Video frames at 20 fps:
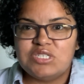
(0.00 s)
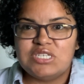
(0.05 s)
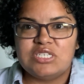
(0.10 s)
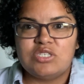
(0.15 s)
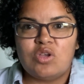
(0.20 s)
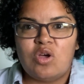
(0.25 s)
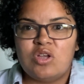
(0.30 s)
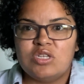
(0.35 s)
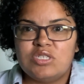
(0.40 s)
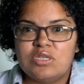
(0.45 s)
This
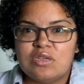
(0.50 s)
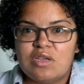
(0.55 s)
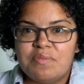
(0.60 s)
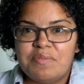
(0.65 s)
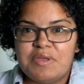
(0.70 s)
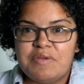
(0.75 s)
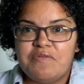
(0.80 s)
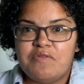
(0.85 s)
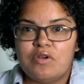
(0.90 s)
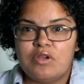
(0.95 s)
also can
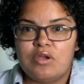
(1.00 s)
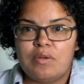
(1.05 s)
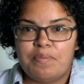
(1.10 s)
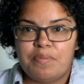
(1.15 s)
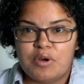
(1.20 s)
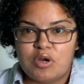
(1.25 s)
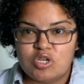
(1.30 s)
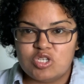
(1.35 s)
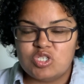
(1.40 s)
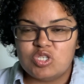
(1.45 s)
be for your
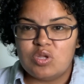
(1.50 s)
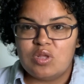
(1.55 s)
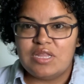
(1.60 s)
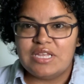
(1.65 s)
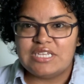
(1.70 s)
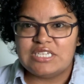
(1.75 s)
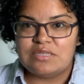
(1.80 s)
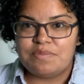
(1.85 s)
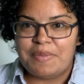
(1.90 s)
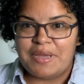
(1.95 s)
personal
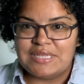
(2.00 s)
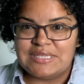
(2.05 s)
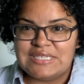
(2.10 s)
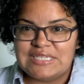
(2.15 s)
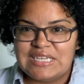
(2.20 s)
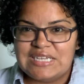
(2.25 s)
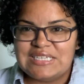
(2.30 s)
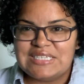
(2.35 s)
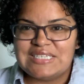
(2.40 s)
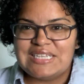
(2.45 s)

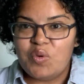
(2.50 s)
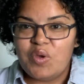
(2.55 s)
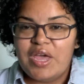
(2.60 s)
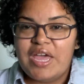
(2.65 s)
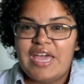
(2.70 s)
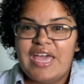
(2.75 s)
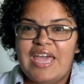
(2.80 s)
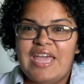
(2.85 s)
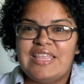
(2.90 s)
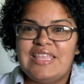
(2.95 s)
expenses,
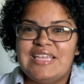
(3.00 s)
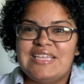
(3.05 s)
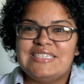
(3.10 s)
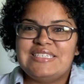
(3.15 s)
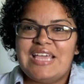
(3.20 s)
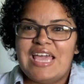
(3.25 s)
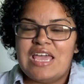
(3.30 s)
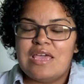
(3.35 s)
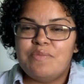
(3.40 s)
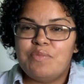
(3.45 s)
and is
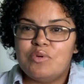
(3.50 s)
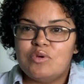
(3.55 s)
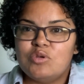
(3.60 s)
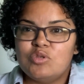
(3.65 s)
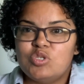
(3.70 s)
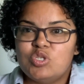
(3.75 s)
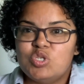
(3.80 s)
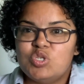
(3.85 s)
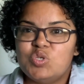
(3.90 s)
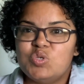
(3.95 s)
able
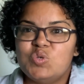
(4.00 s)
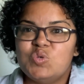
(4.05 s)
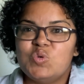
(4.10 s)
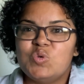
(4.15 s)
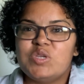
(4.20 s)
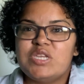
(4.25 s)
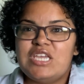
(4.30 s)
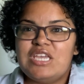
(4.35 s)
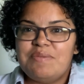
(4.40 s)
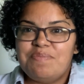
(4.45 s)

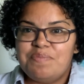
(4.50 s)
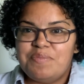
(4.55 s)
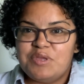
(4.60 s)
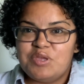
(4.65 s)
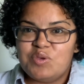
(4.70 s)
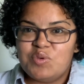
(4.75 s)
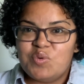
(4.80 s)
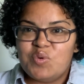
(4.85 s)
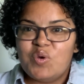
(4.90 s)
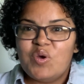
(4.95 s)
to keep
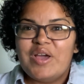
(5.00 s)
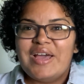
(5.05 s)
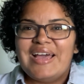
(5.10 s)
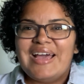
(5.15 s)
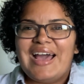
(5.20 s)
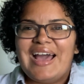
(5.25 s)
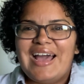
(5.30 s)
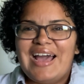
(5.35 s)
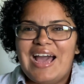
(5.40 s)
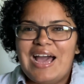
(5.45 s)
you
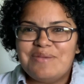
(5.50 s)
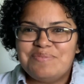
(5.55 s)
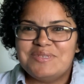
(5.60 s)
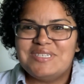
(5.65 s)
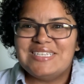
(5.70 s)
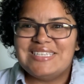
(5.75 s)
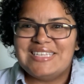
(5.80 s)
up to